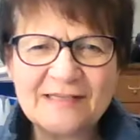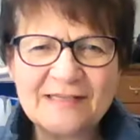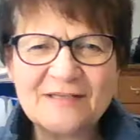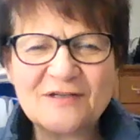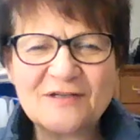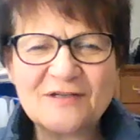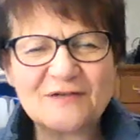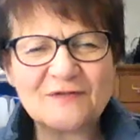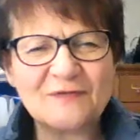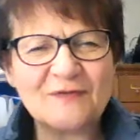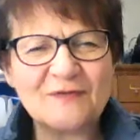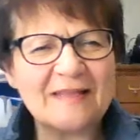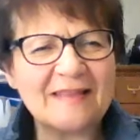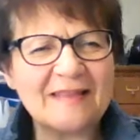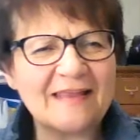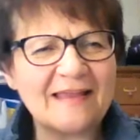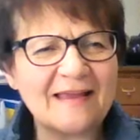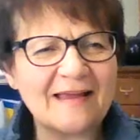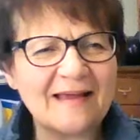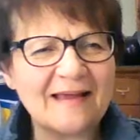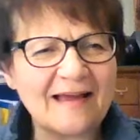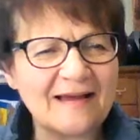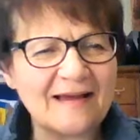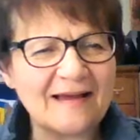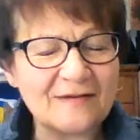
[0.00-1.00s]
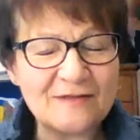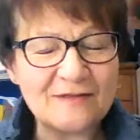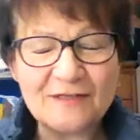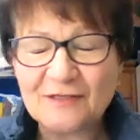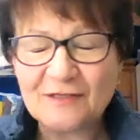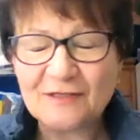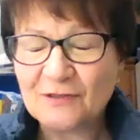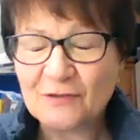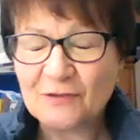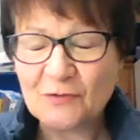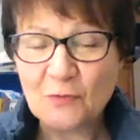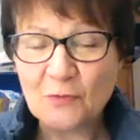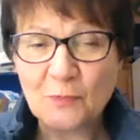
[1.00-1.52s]
just feeling
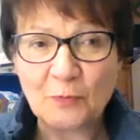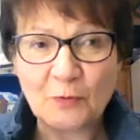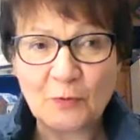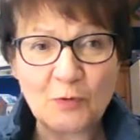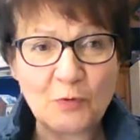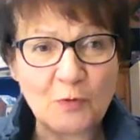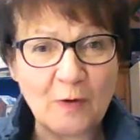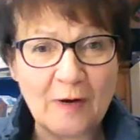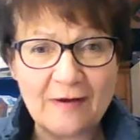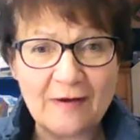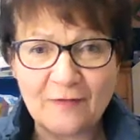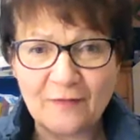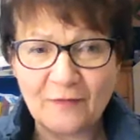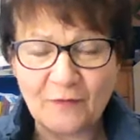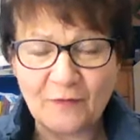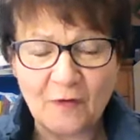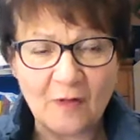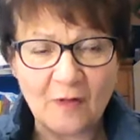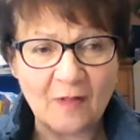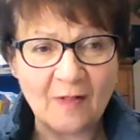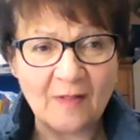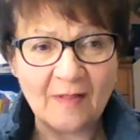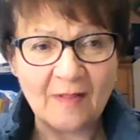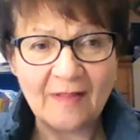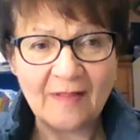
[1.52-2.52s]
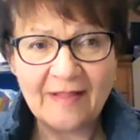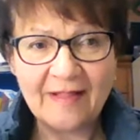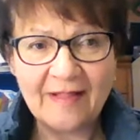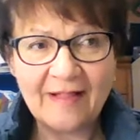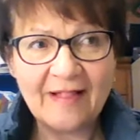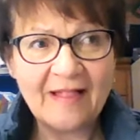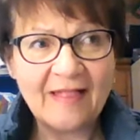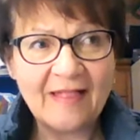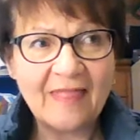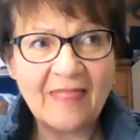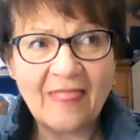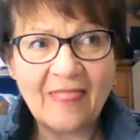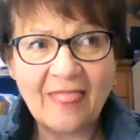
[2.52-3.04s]
super grateful
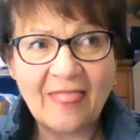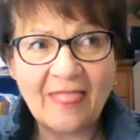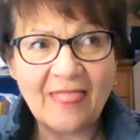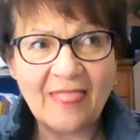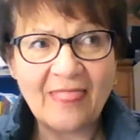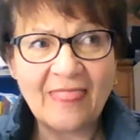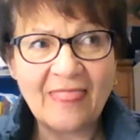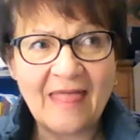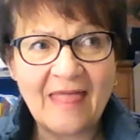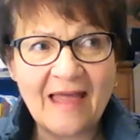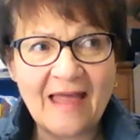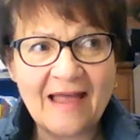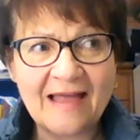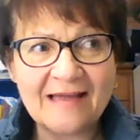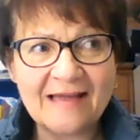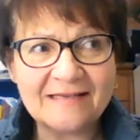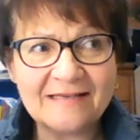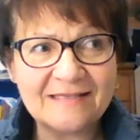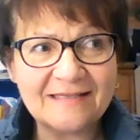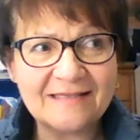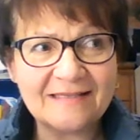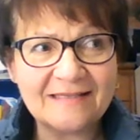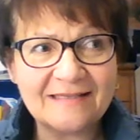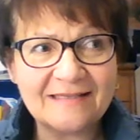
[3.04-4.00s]
that